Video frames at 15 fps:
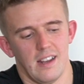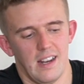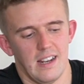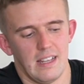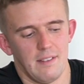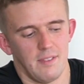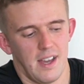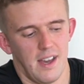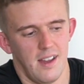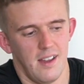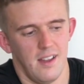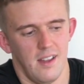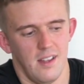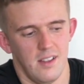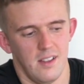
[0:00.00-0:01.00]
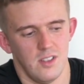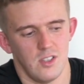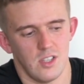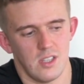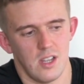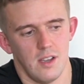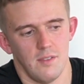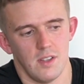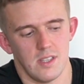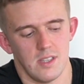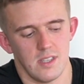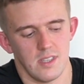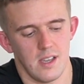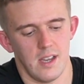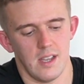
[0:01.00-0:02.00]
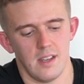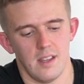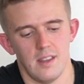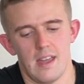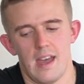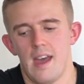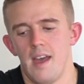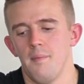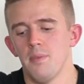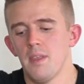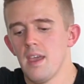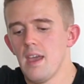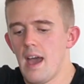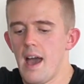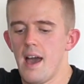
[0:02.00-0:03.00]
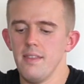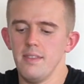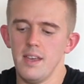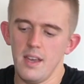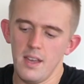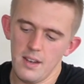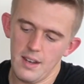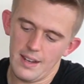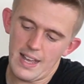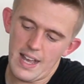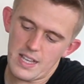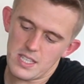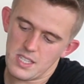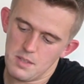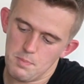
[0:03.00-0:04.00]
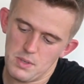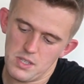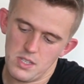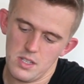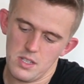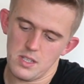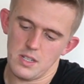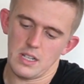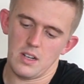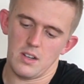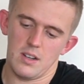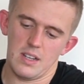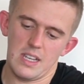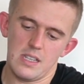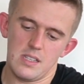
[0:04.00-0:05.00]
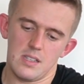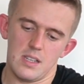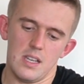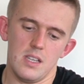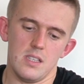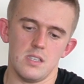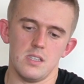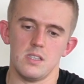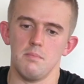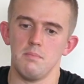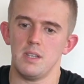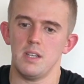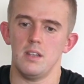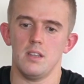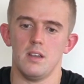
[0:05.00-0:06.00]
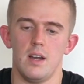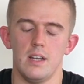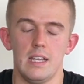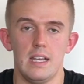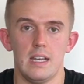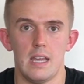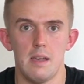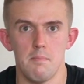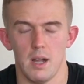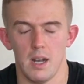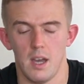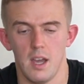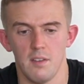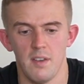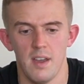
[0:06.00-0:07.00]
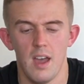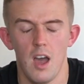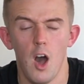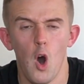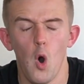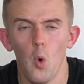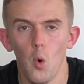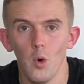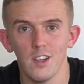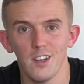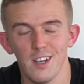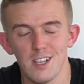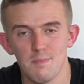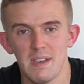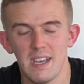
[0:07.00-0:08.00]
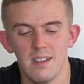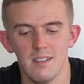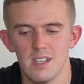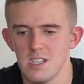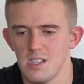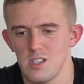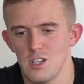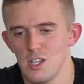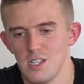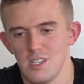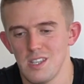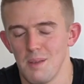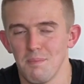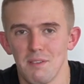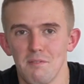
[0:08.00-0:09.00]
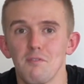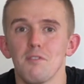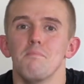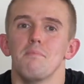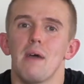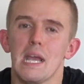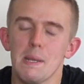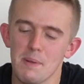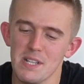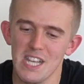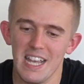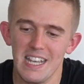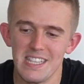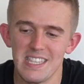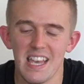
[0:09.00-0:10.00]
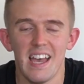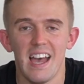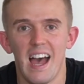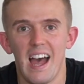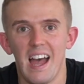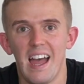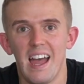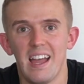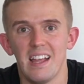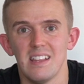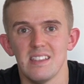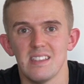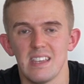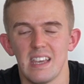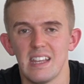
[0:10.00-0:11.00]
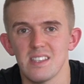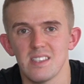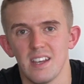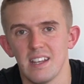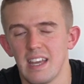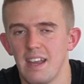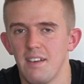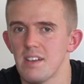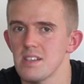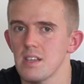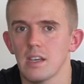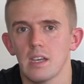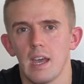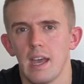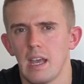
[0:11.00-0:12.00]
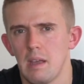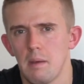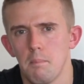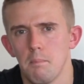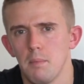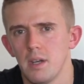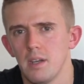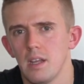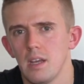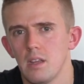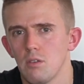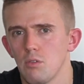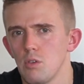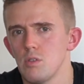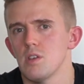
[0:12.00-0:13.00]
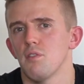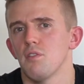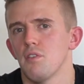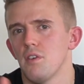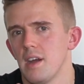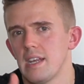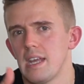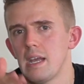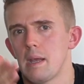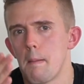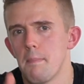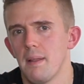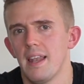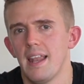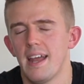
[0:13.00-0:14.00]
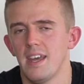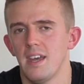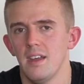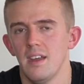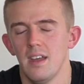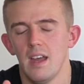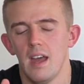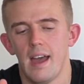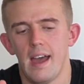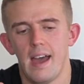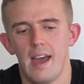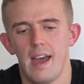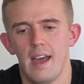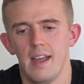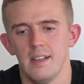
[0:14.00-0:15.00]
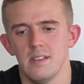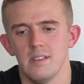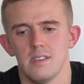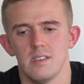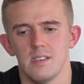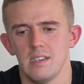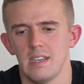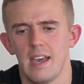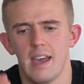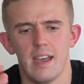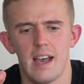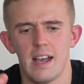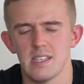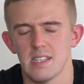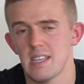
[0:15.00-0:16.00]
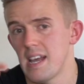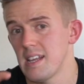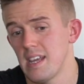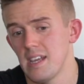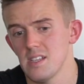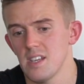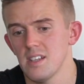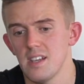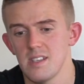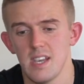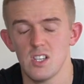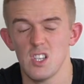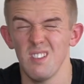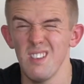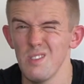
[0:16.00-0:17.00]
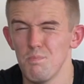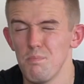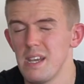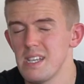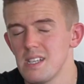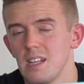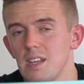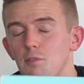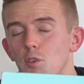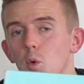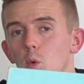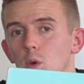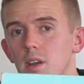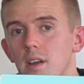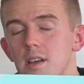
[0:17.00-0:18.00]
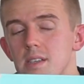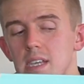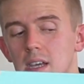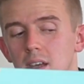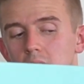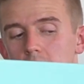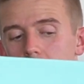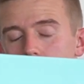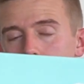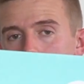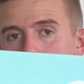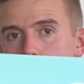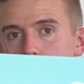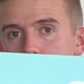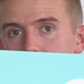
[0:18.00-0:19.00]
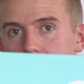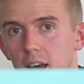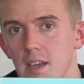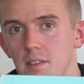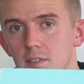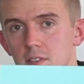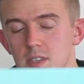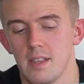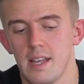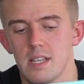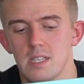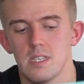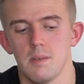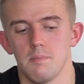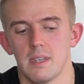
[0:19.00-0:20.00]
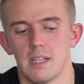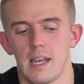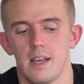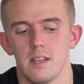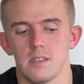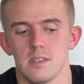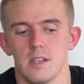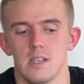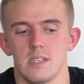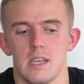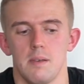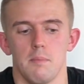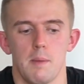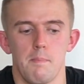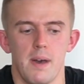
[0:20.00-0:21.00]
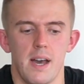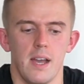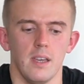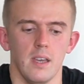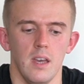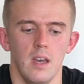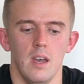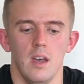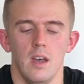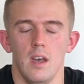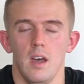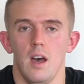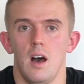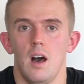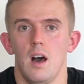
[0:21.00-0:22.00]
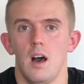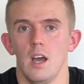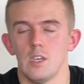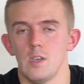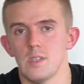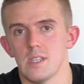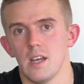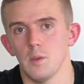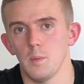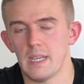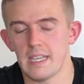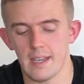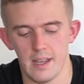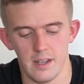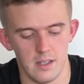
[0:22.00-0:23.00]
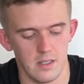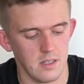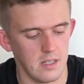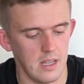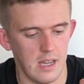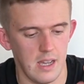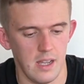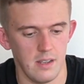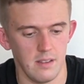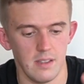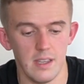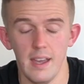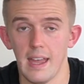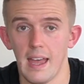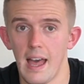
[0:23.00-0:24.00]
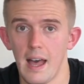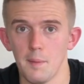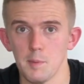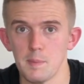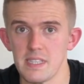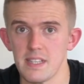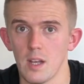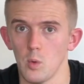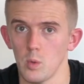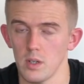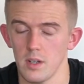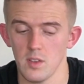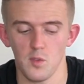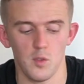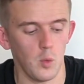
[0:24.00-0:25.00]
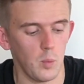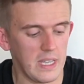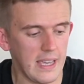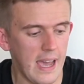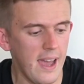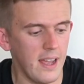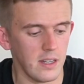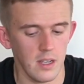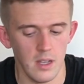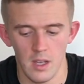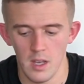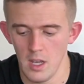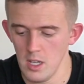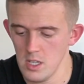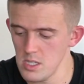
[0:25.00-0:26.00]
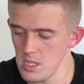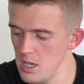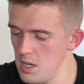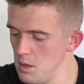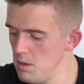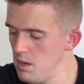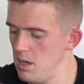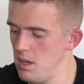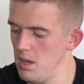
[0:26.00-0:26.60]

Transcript: going to leave that just over to the side there. And then last but certainly not least is something that I need in my life. Organize Me. This is just something from Paper Chase, and inside here it's like a Monday through to Friday planner, and yeah, it has a Saturday and Sunday section. It's basically for organizing my life. So that's something else that is in my bag. I use that on the weekend, and yeah, it helps me stay organized for the week ahead. So